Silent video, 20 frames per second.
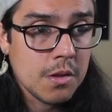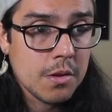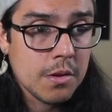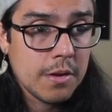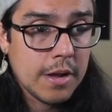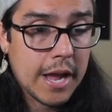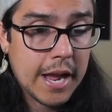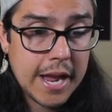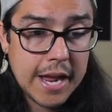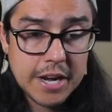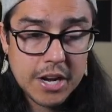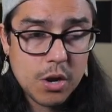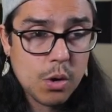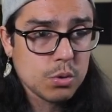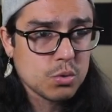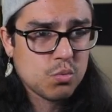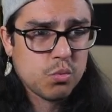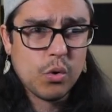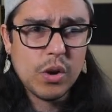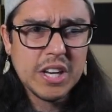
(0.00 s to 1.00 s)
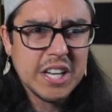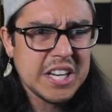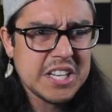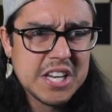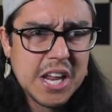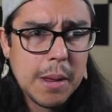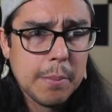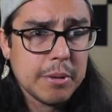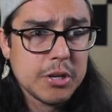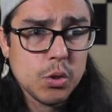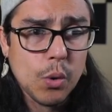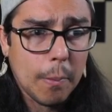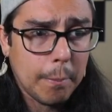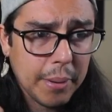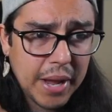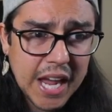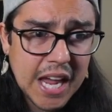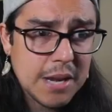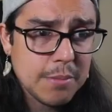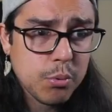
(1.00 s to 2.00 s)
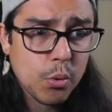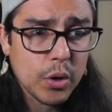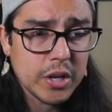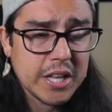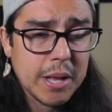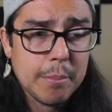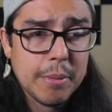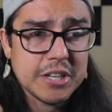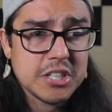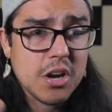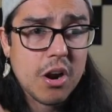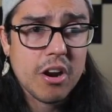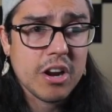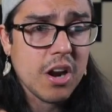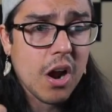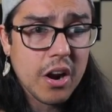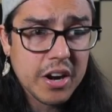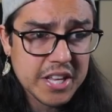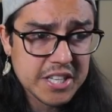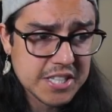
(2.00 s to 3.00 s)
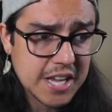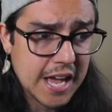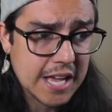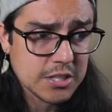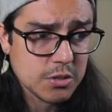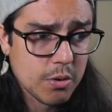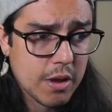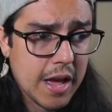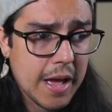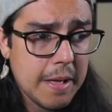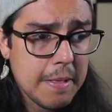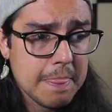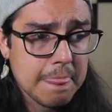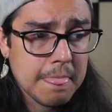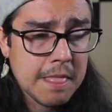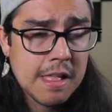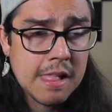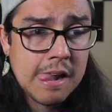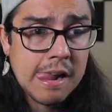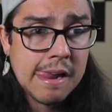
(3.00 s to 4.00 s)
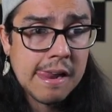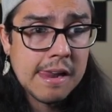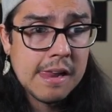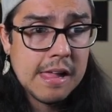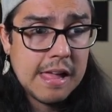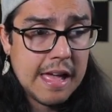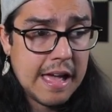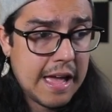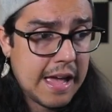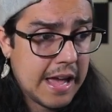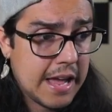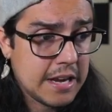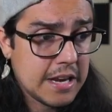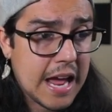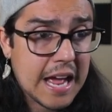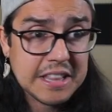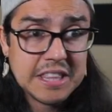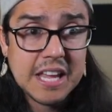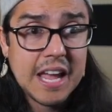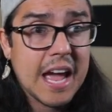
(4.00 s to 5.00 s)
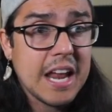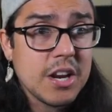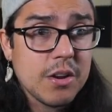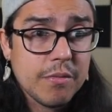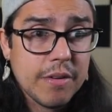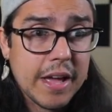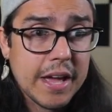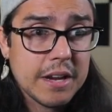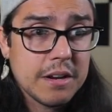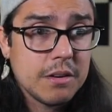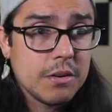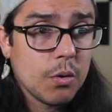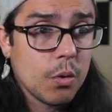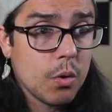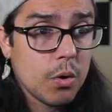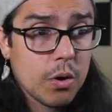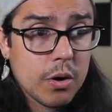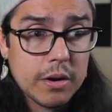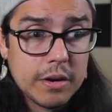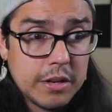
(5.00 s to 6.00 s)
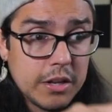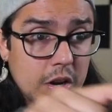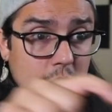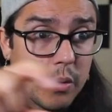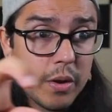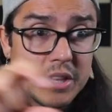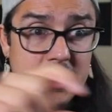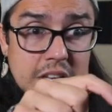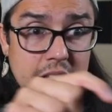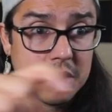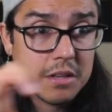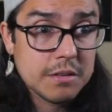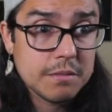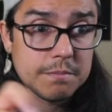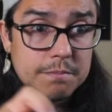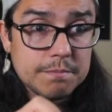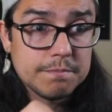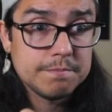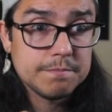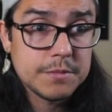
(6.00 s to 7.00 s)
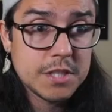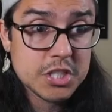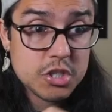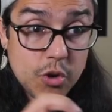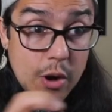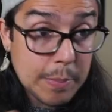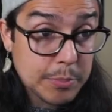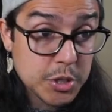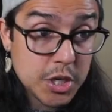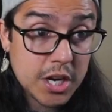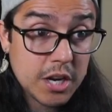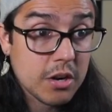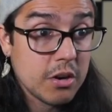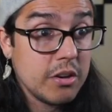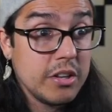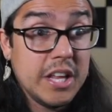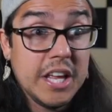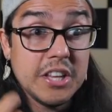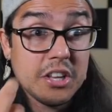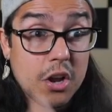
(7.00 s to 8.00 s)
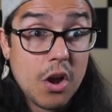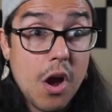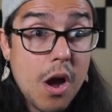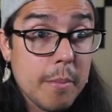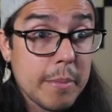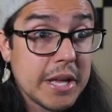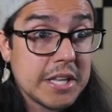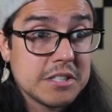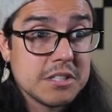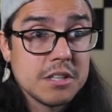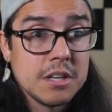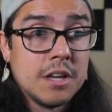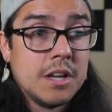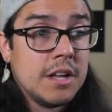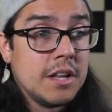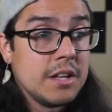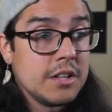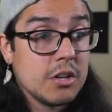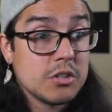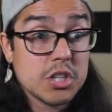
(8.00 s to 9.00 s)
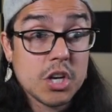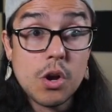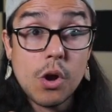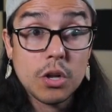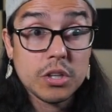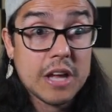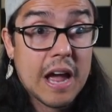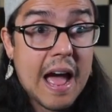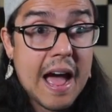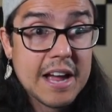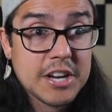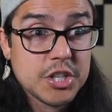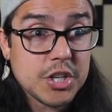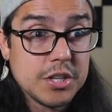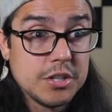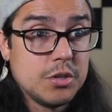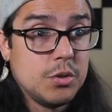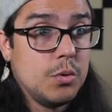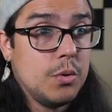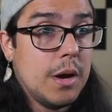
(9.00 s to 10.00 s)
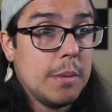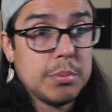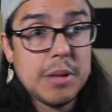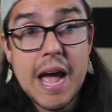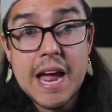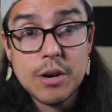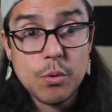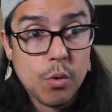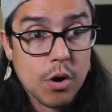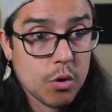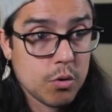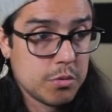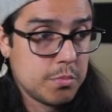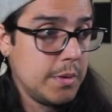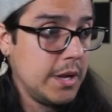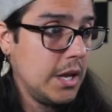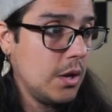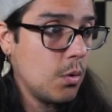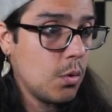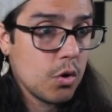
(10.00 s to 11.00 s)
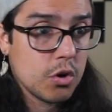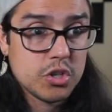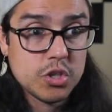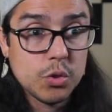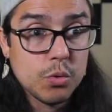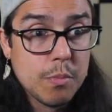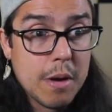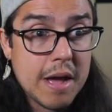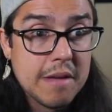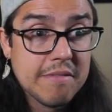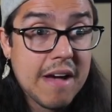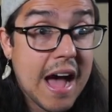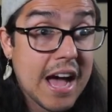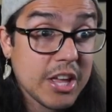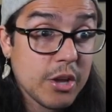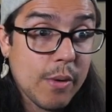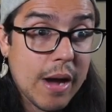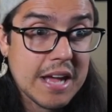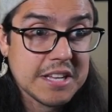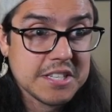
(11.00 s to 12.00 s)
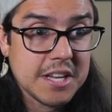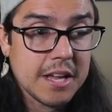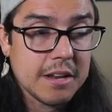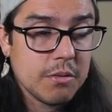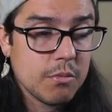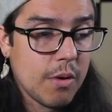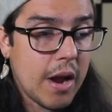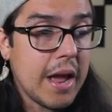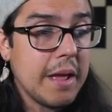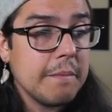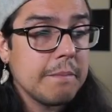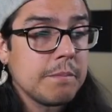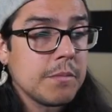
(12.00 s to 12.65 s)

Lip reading: and it goes really deep into a pain point that my target audience has, okay? And at the end of it, or in the description or in the comments, there's a call to action to apply to work with me or to my value asset, right?